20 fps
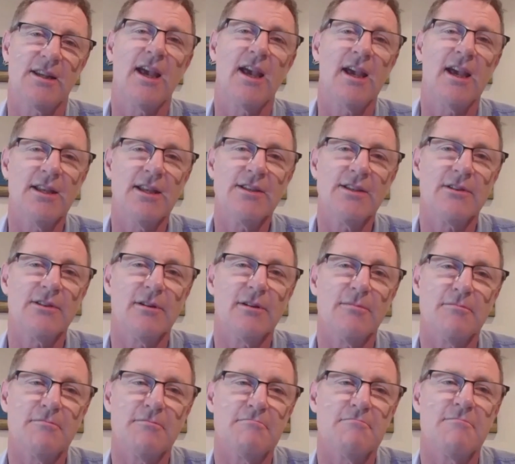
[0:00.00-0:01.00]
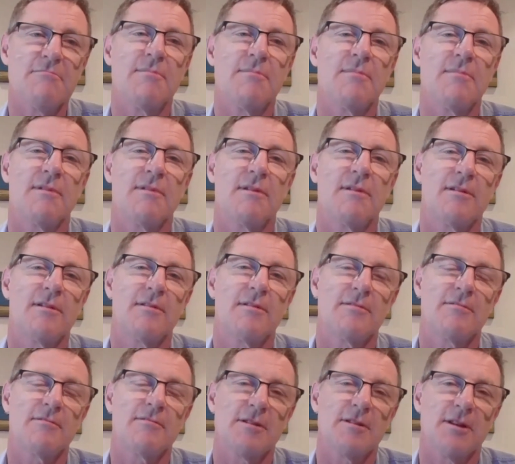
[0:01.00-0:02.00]
Cairns, I'm
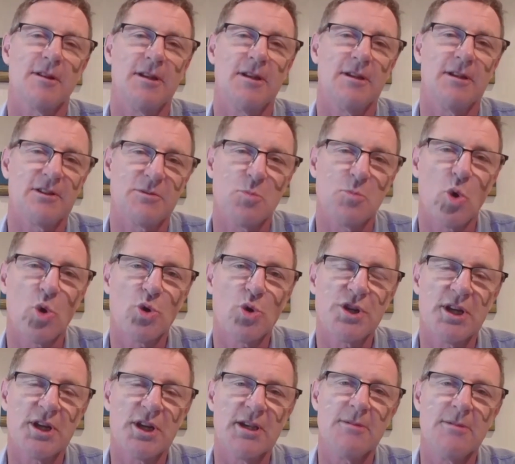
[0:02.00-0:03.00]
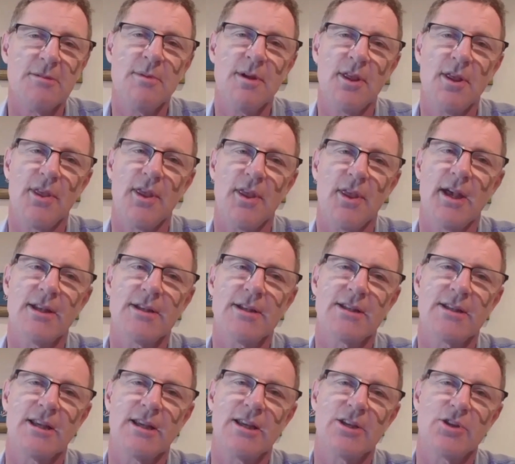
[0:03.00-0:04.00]
leading a small team
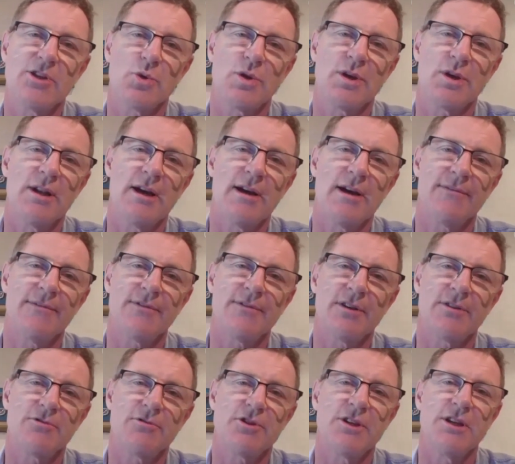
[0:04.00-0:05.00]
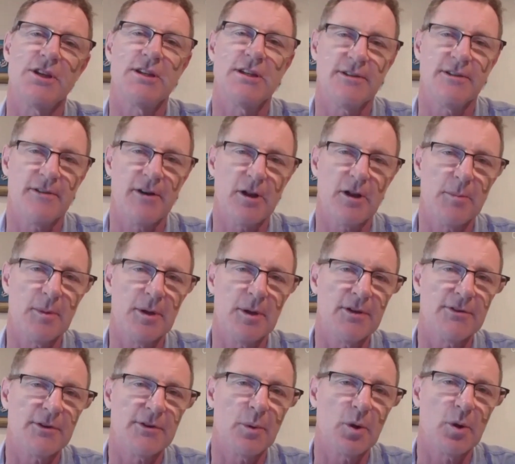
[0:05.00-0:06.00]
that is looking after strategic
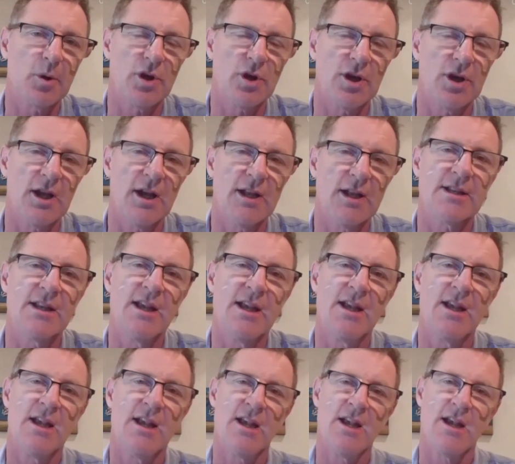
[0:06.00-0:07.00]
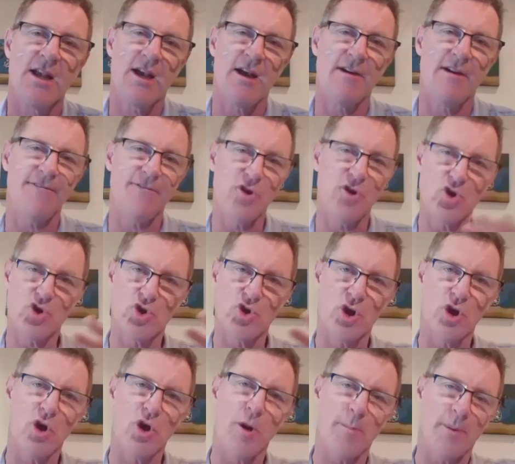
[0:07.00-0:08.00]
development. And so we're looking at
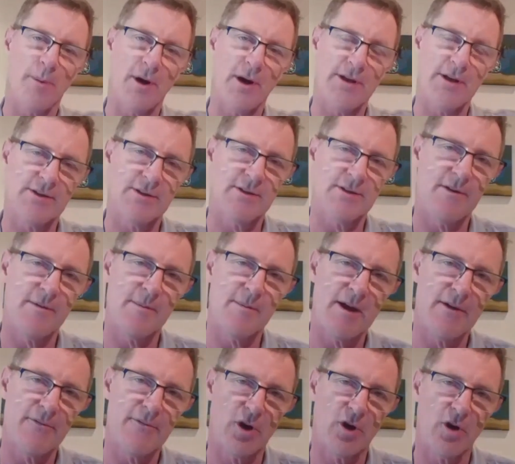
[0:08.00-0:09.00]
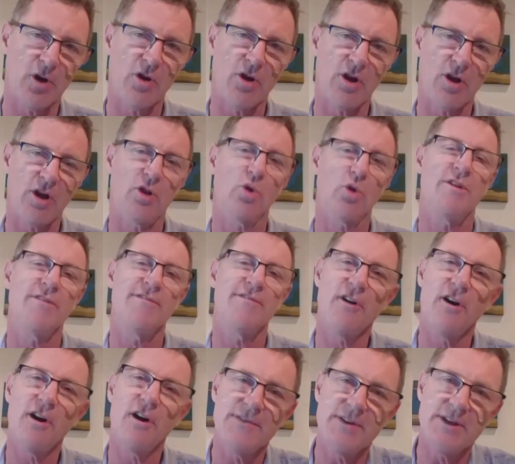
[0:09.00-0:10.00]
future operations of MAF. We're kind of like looking
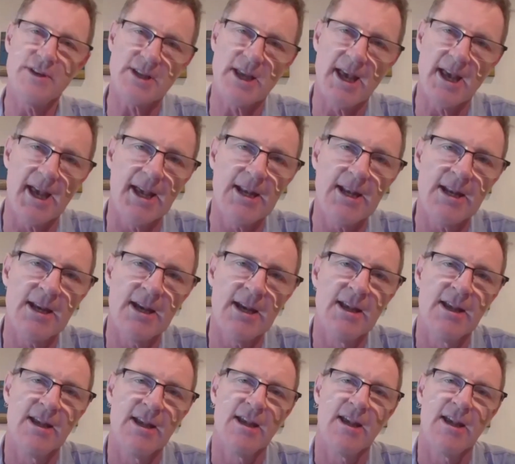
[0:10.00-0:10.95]
5 years ahead